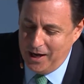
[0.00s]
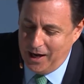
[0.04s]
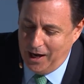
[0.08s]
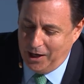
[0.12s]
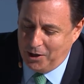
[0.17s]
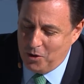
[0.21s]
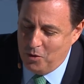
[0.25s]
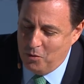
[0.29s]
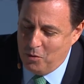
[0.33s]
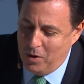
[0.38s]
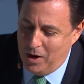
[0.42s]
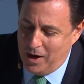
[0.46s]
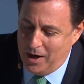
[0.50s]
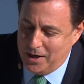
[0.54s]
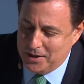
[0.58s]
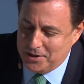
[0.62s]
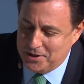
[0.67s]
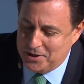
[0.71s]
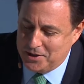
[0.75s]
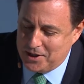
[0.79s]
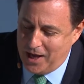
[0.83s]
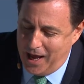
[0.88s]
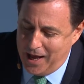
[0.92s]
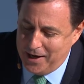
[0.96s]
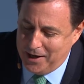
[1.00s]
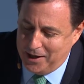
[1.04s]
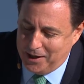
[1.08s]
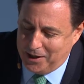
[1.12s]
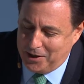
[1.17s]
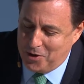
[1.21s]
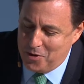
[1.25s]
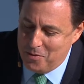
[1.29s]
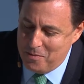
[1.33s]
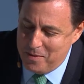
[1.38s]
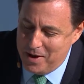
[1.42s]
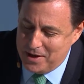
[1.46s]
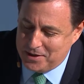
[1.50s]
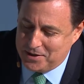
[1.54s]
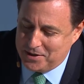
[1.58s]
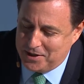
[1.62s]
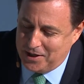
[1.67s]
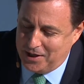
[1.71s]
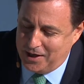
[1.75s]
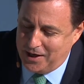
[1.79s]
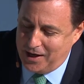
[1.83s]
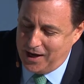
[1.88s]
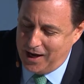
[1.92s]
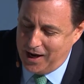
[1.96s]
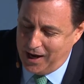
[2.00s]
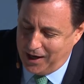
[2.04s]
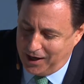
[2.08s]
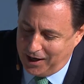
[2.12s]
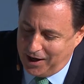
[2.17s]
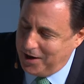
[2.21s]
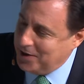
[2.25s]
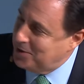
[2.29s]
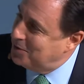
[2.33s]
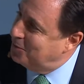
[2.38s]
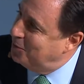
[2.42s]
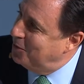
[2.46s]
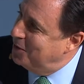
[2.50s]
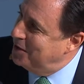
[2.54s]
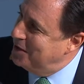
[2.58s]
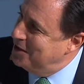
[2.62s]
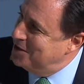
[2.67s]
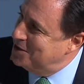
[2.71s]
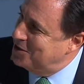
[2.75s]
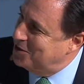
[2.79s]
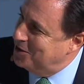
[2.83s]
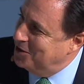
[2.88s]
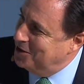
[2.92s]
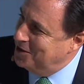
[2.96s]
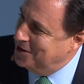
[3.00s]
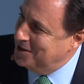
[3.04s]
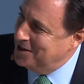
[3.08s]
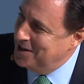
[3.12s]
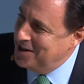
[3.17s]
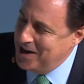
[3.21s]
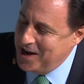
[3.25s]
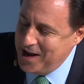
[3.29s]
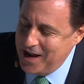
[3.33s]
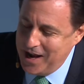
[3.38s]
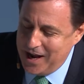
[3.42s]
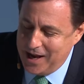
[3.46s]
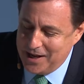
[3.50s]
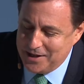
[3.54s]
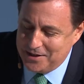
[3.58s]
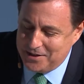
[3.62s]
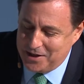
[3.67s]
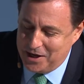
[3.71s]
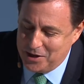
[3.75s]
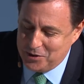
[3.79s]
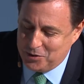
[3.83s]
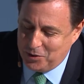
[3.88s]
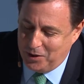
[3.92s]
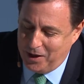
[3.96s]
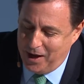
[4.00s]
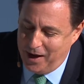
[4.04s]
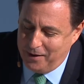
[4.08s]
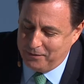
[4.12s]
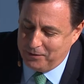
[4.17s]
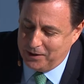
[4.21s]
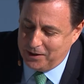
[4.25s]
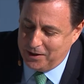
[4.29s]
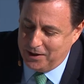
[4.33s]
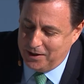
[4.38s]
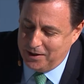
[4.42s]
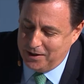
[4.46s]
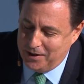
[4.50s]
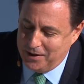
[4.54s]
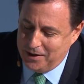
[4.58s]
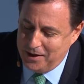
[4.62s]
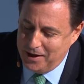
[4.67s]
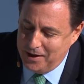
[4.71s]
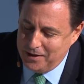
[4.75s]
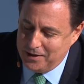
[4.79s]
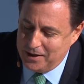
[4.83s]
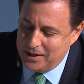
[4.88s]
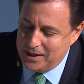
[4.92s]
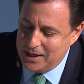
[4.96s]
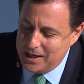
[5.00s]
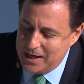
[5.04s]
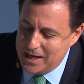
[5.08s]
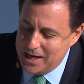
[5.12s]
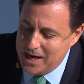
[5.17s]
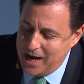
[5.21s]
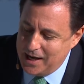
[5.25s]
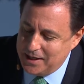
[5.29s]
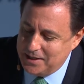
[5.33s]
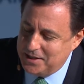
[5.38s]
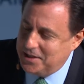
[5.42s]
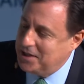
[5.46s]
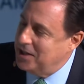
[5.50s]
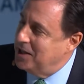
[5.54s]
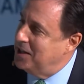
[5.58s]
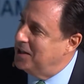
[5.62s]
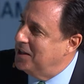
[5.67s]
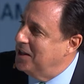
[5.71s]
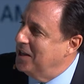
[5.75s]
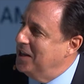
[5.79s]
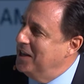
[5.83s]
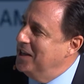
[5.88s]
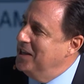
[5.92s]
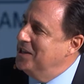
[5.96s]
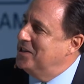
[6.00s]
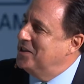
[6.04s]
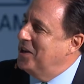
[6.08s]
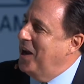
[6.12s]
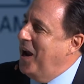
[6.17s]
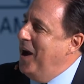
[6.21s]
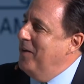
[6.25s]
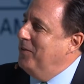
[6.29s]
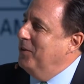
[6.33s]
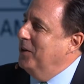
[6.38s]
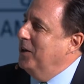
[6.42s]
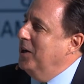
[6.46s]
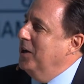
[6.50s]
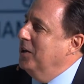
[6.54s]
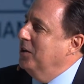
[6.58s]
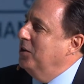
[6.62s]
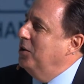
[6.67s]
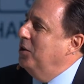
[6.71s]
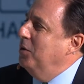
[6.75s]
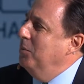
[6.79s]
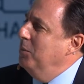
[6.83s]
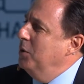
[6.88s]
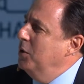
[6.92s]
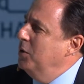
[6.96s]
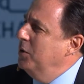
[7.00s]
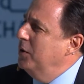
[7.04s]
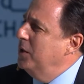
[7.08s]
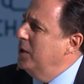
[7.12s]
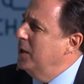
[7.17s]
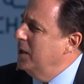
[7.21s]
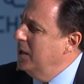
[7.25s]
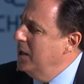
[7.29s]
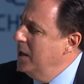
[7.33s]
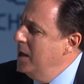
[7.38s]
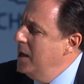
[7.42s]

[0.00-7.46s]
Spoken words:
ECOWAS, SADC, COMESA, ECAS for Eastern and Central Africa, the EAC, the East African Community.